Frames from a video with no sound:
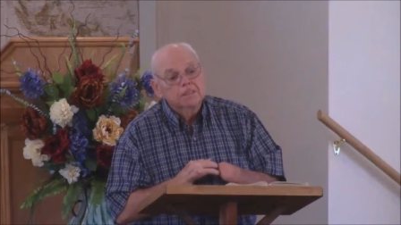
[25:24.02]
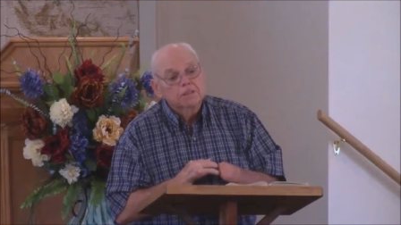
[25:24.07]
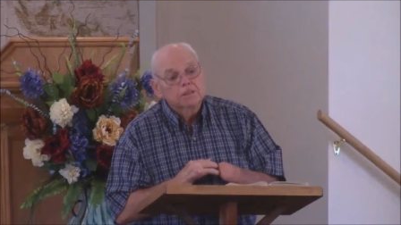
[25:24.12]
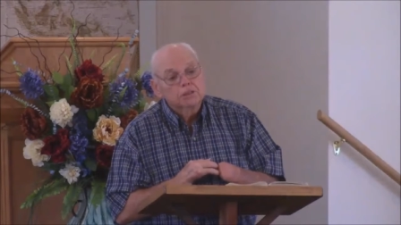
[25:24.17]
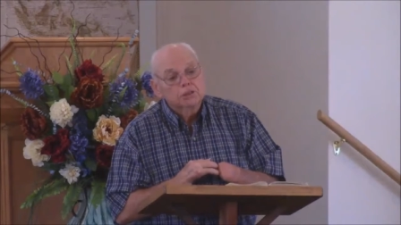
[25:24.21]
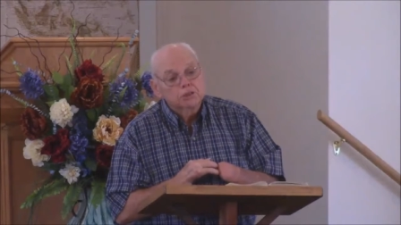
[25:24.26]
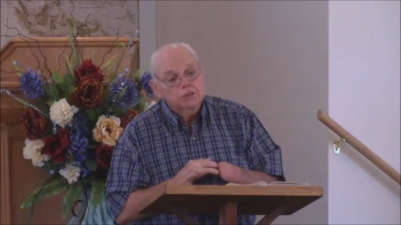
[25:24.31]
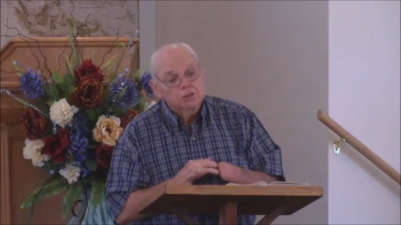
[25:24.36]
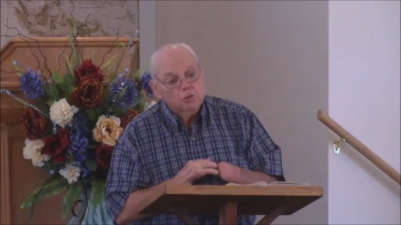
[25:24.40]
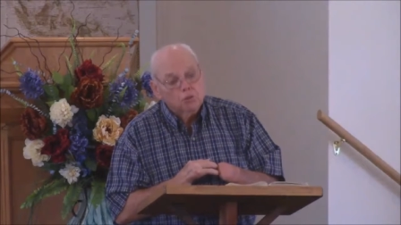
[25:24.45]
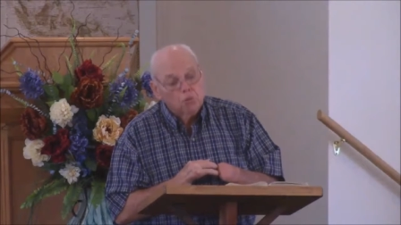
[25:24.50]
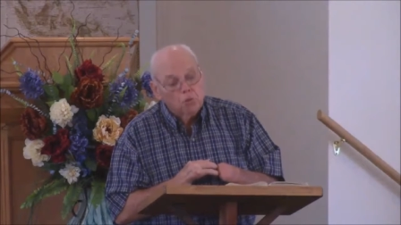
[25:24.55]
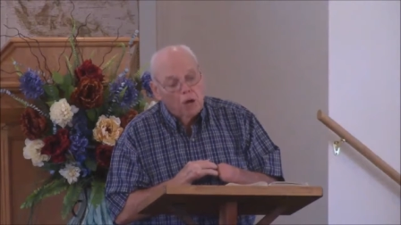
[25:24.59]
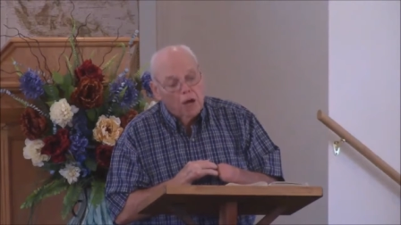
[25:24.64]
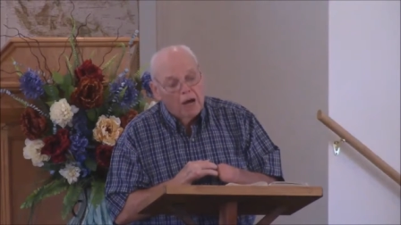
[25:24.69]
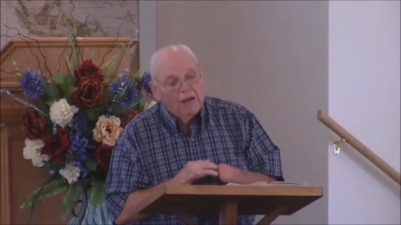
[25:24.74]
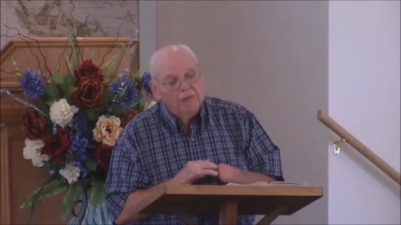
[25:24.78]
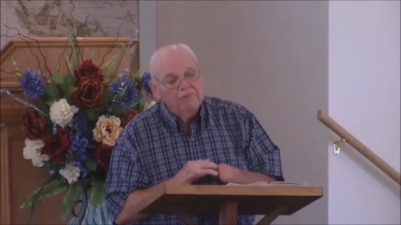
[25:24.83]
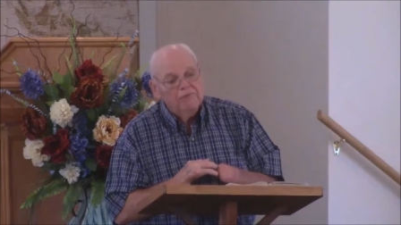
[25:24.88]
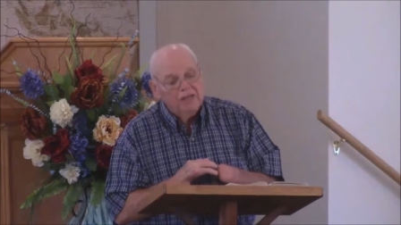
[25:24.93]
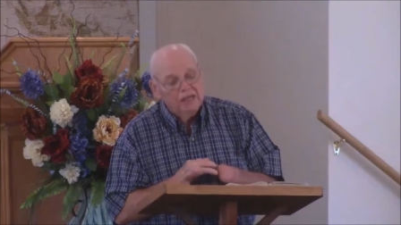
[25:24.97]

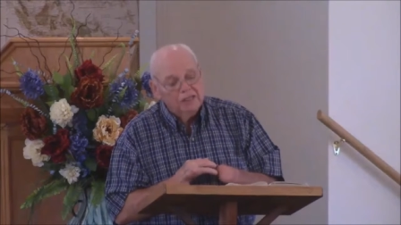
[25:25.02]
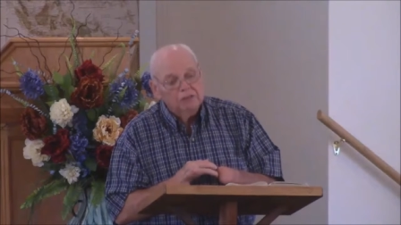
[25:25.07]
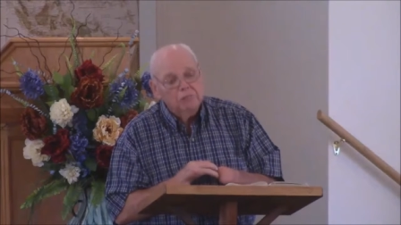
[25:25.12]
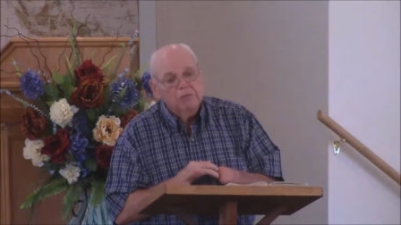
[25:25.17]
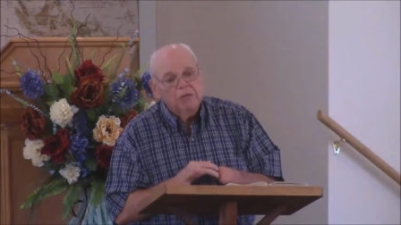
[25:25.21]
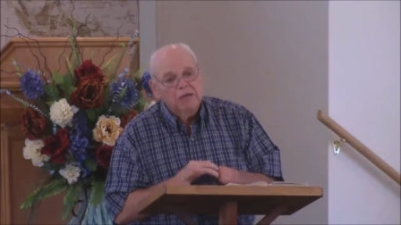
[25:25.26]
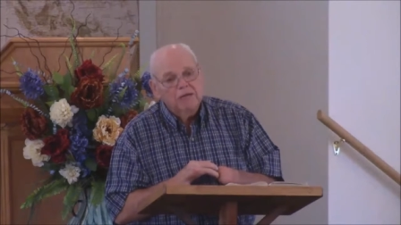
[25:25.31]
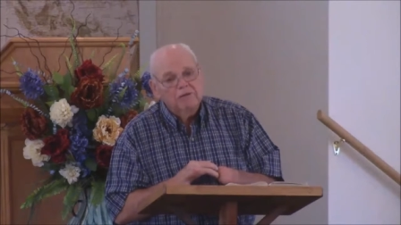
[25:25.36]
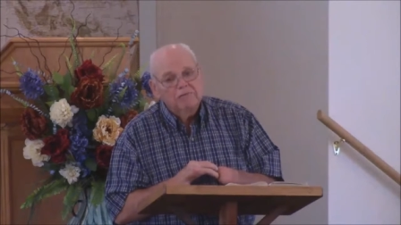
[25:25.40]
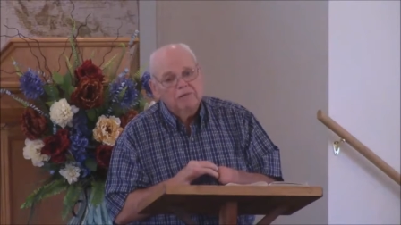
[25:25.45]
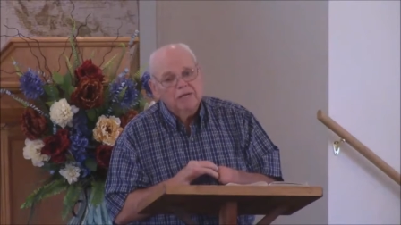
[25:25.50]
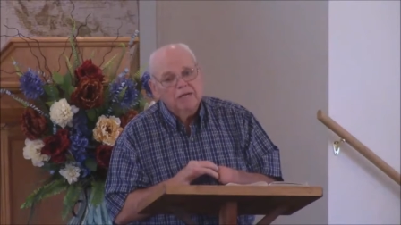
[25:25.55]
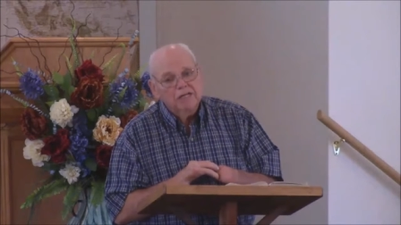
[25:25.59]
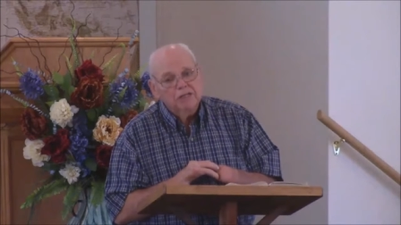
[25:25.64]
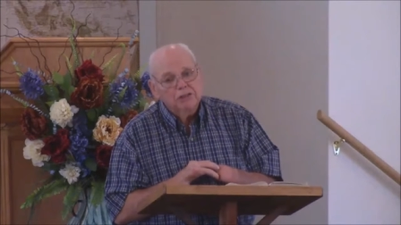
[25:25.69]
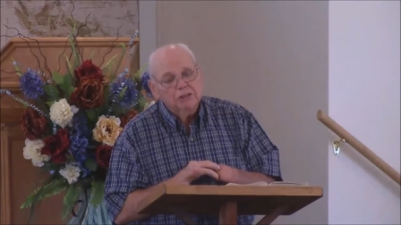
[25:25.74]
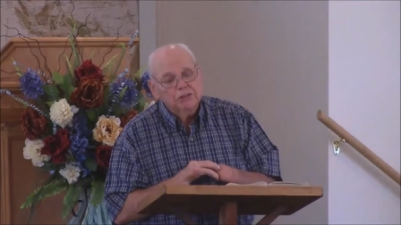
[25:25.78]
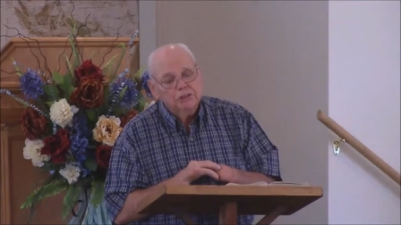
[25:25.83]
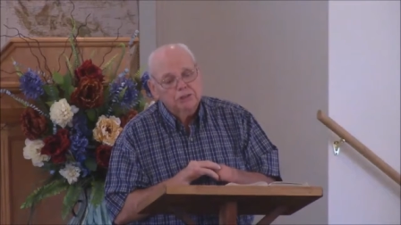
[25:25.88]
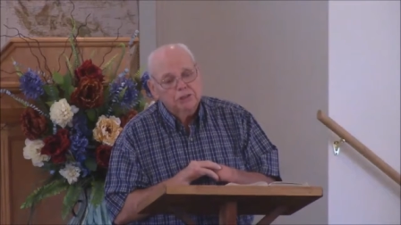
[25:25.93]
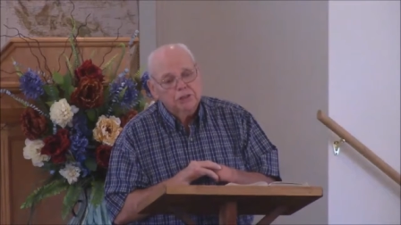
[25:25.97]
so that's my advice
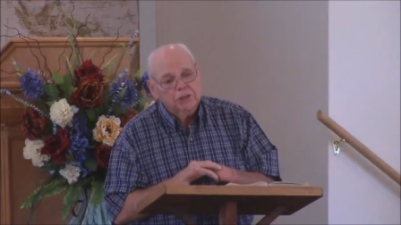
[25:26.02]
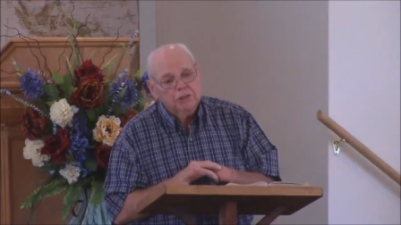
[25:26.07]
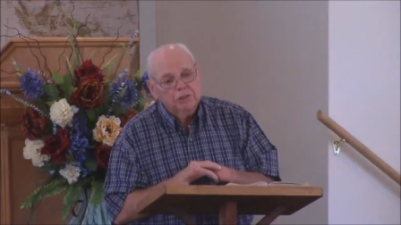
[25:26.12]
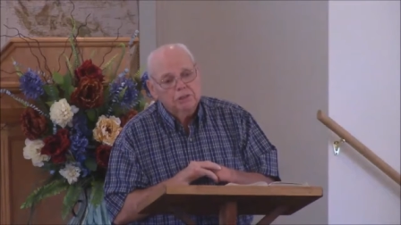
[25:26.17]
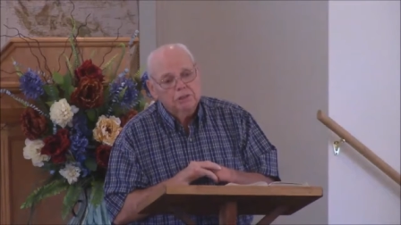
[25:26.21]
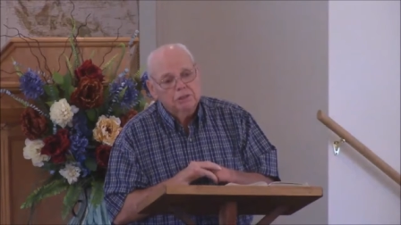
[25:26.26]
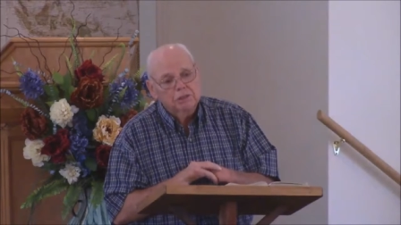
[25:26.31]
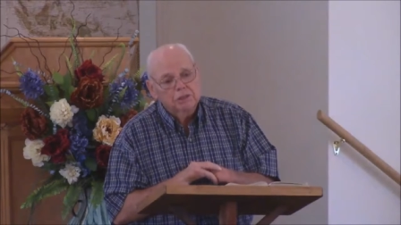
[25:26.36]
to you.